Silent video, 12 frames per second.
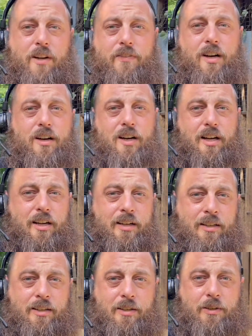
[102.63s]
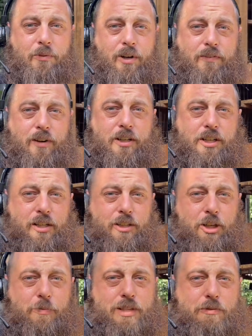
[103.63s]
of our chicken
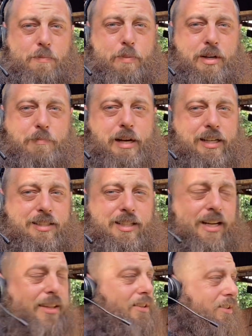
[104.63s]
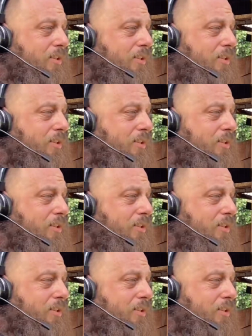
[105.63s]
coops that we're putting back together.